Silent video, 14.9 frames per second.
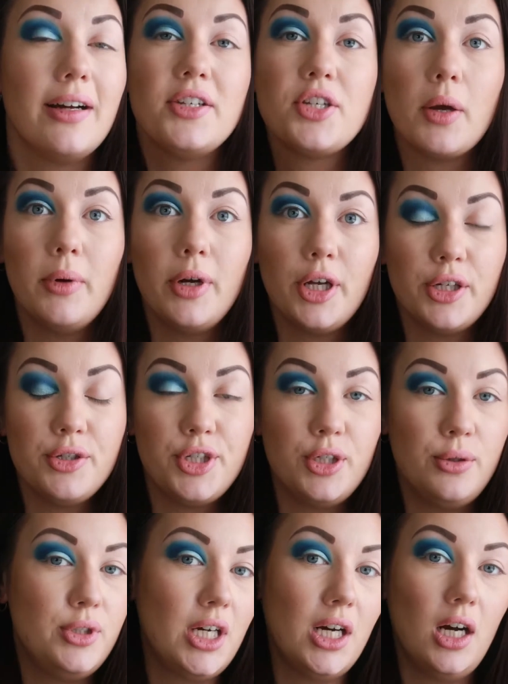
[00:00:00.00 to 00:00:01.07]
I don't want to go too
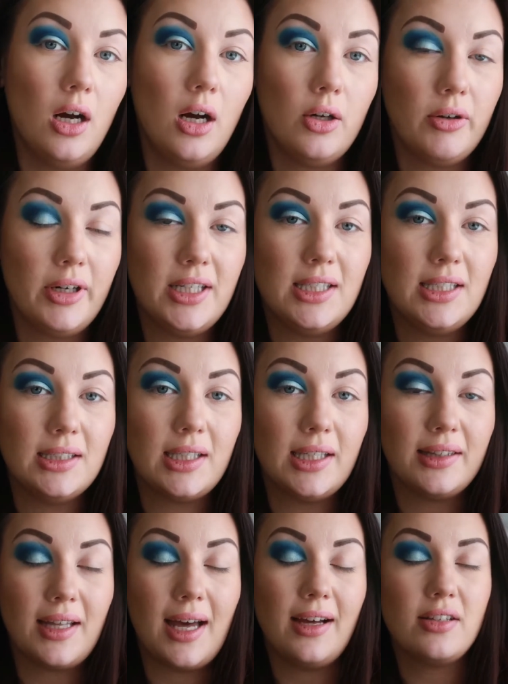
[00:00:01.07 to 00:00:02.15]
dark or anything like
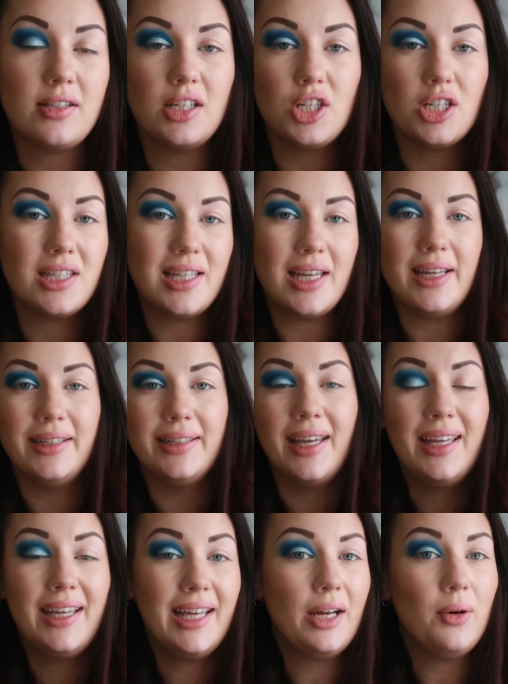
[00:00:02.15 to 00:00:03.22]
that because I just think
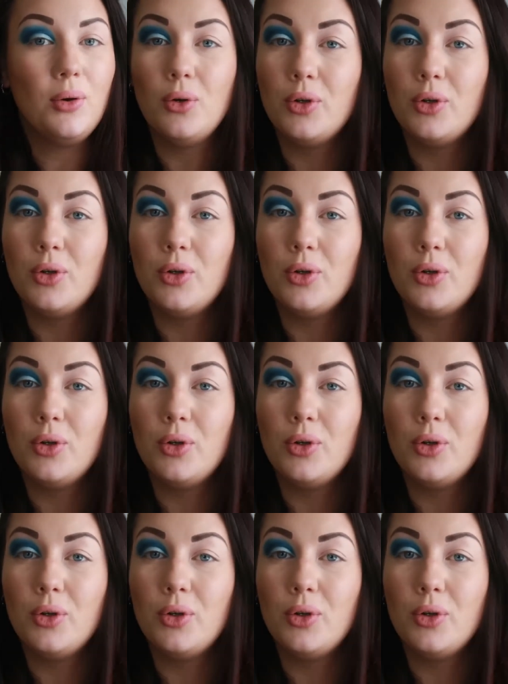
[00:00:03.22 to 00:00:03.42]
it all